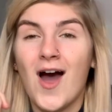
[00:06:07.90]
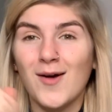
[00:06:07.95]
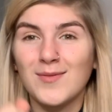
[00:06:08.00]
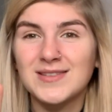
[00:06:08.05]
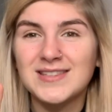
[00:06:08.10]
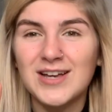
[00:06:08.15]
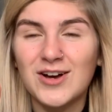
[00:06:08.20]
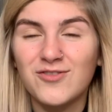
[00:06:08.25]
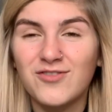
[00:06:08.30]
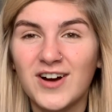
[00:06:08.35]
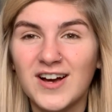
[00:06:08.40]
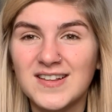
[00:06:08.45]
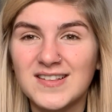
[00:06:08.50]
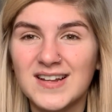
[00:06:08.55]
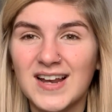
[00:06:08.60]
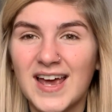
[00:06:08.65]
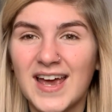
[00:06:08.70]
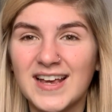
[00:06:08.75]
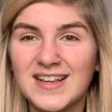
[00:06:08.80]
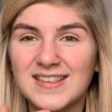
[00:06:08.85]

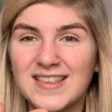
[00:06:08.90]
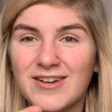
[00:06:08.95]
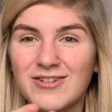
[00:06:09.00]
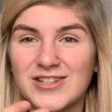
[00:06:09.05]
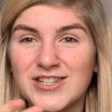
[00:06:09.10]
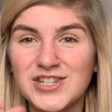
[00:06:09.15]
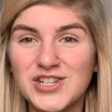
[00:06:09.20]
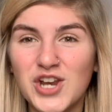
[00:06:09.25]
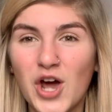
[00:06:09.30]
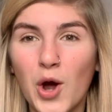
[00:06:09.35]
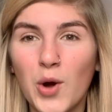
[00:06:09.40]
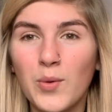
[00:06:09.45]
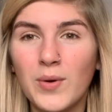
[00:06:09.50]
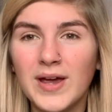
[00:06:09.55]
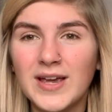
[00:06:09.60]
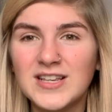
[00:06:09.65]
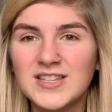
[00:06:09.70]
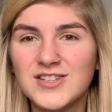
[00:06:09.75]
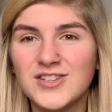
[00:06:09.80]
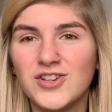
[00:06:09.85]
so there is no
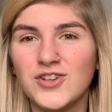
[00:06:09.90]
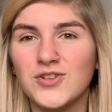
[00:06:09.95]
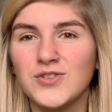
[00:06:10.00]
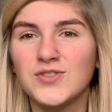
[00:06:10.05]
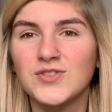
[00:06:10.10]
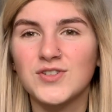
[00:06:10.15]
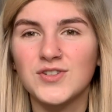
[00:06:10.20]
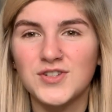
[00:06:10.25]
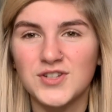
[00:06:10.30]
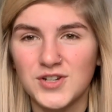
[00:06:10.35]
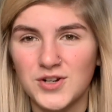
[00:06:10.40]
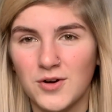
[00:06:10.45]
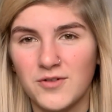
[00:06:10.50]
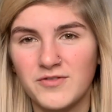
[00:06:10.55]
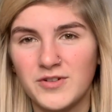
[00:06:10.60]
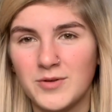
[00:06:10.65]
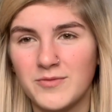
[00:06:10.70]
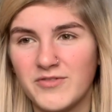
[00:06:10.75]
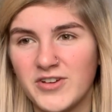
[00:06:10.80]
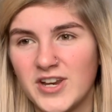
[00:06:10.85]
excuse to not film